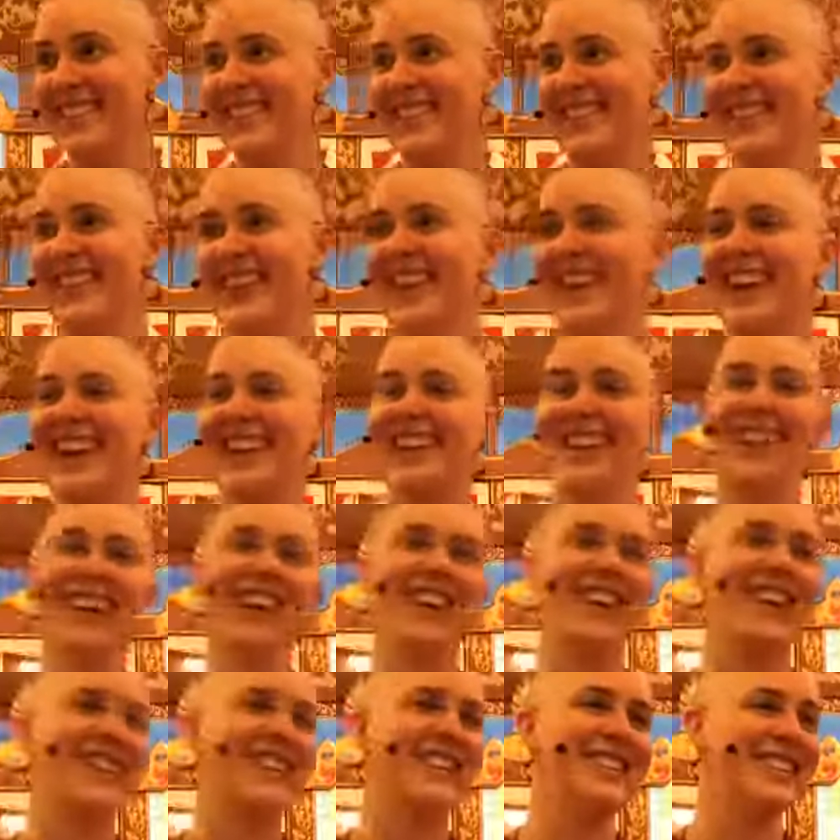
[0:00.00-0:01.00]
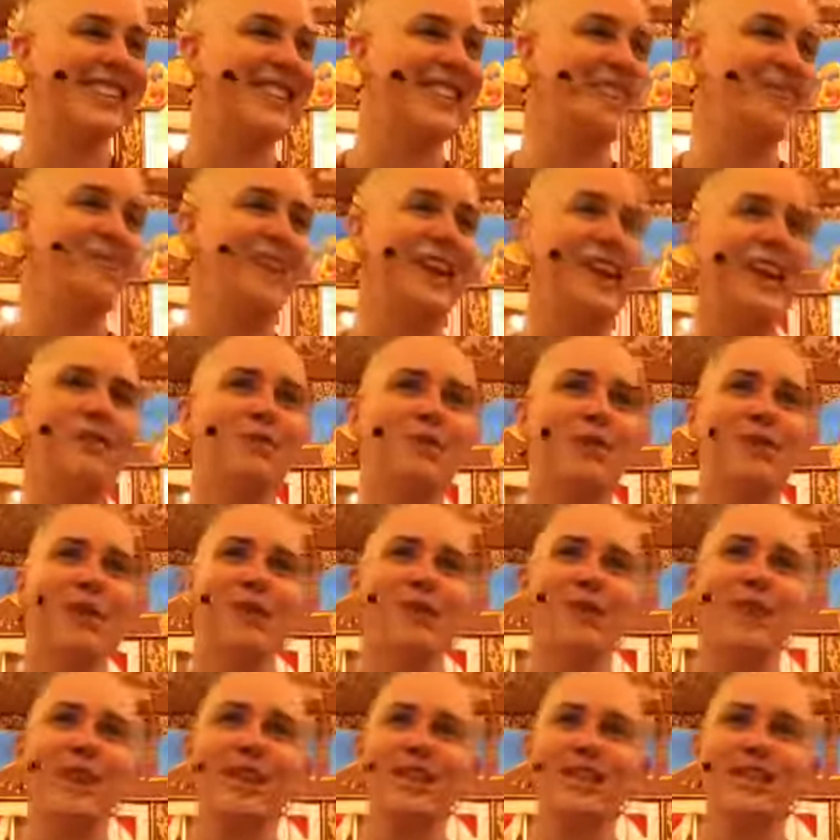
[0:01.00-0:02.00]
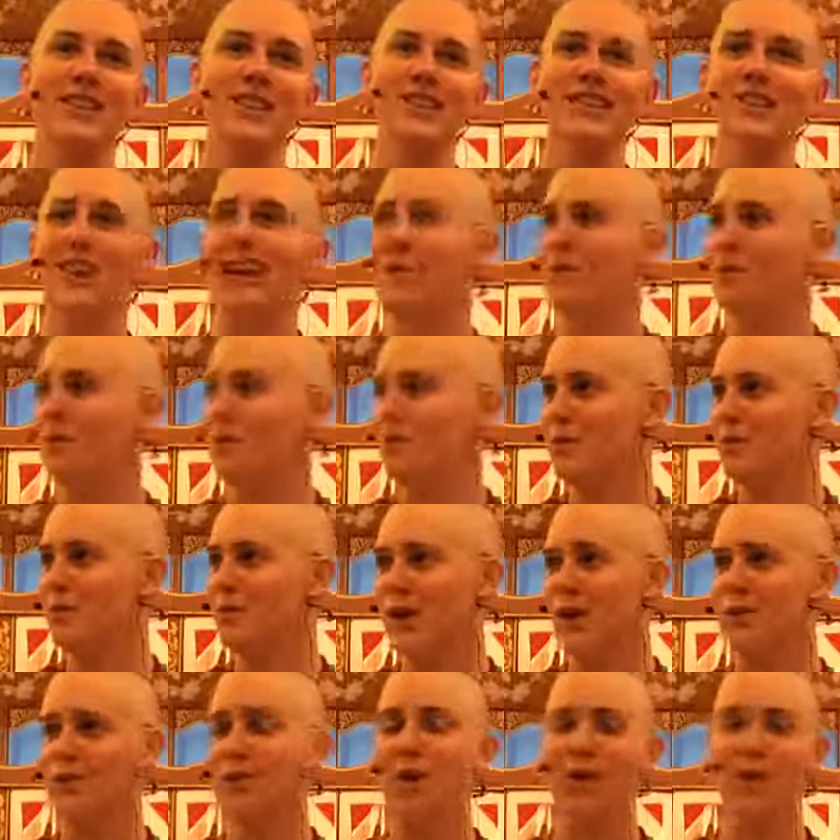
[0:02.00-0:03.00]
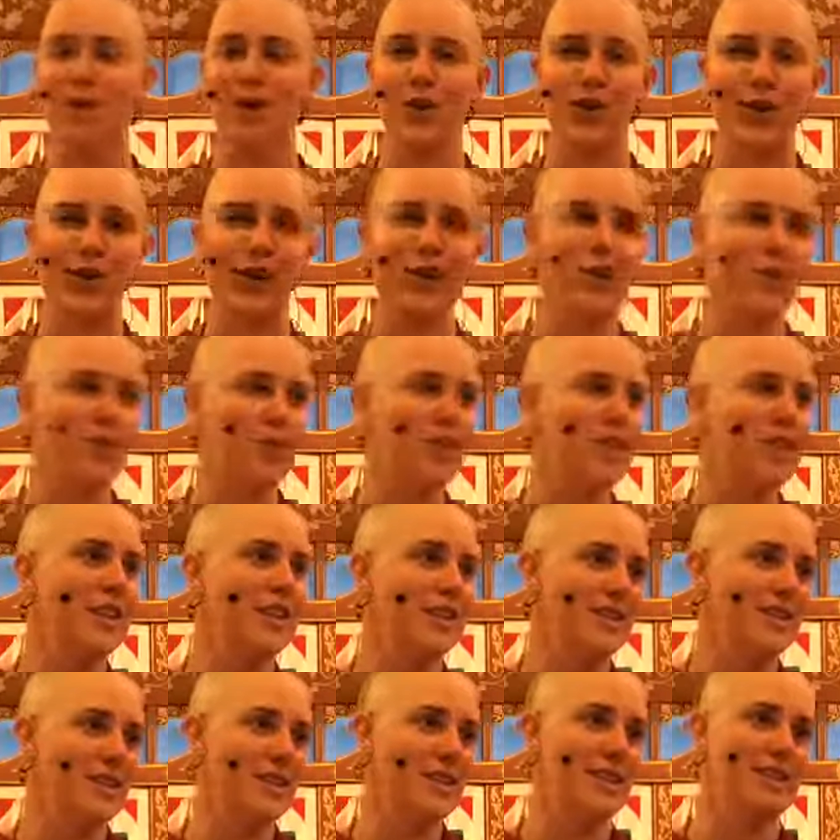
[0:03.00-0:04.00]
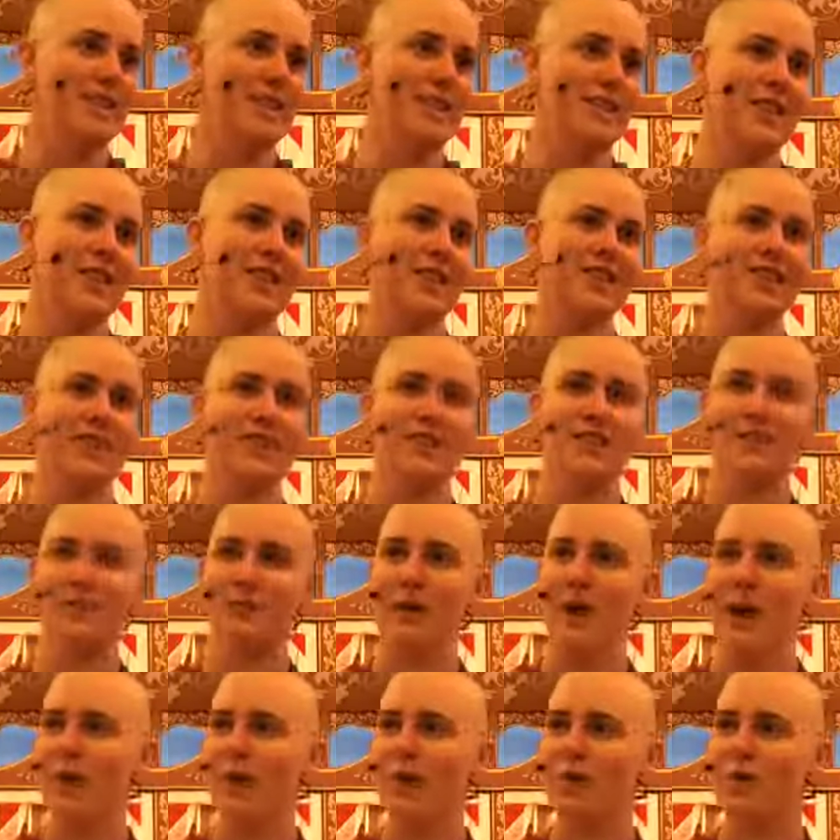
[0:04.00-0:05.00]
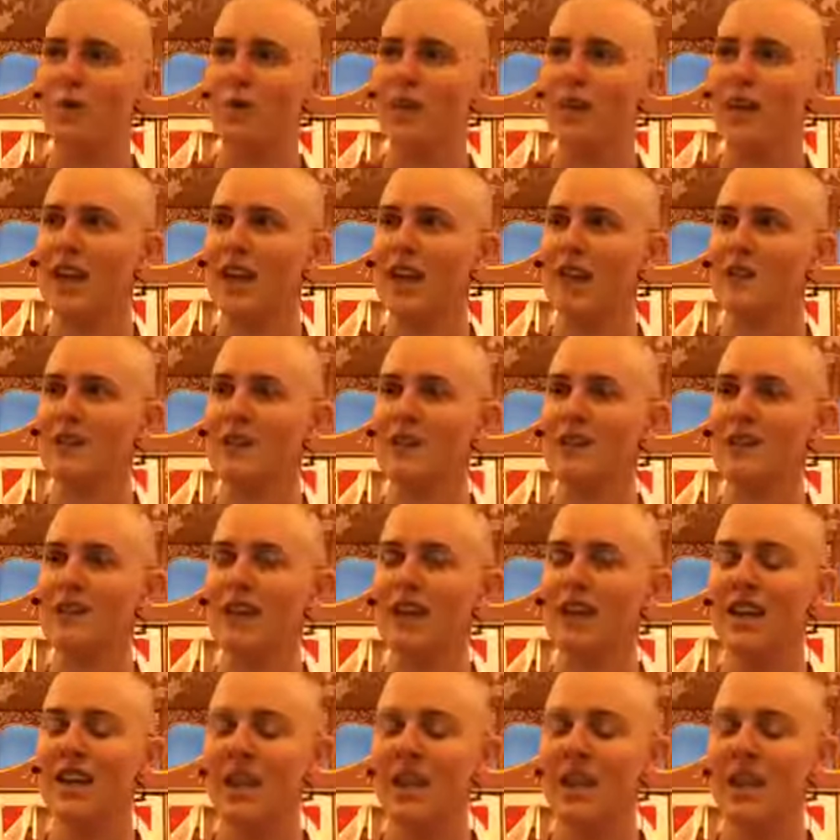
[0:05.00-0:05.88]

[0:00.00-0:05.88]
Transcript: Yeah, and when you read the Lamrim Chenmo, the great treatise on the stages of the path to enlightenment,